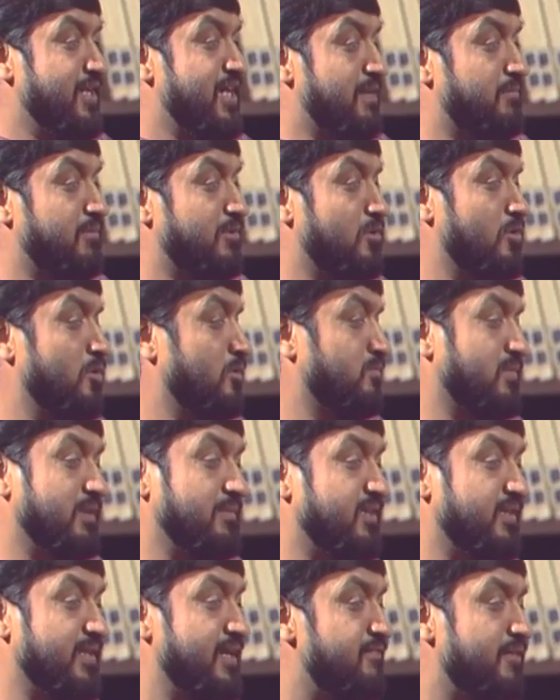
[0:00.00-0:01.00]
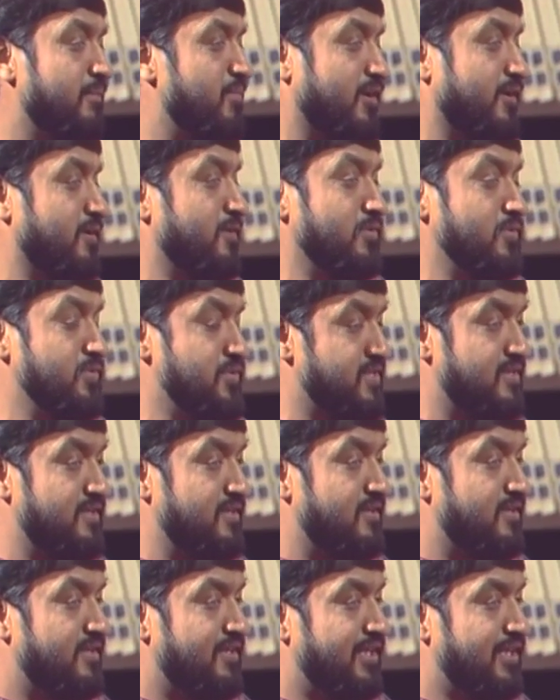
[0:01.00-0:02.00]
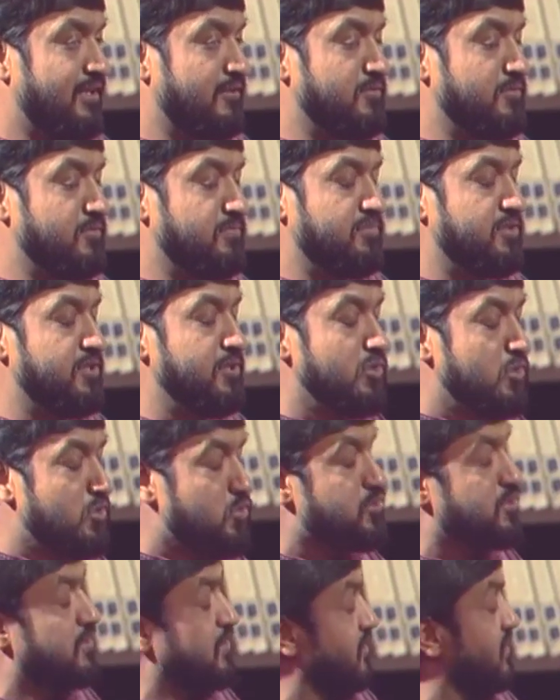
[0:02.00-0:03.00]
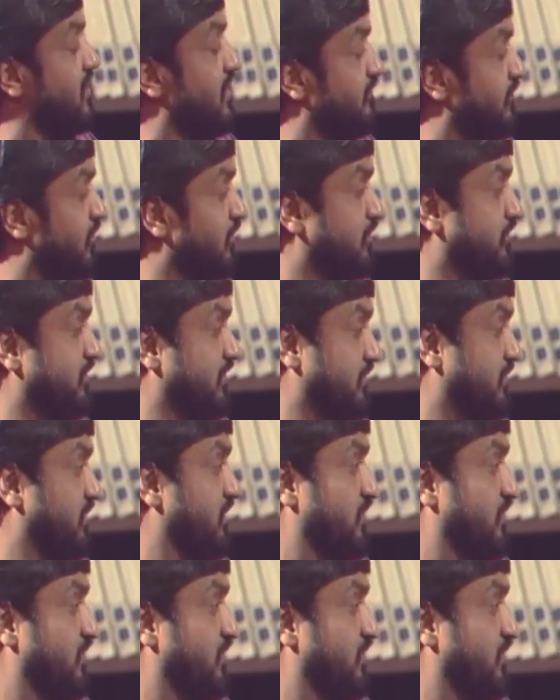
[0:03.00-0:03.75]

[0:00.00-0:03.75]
hammer home. I mean, everybody knows how hugely diverse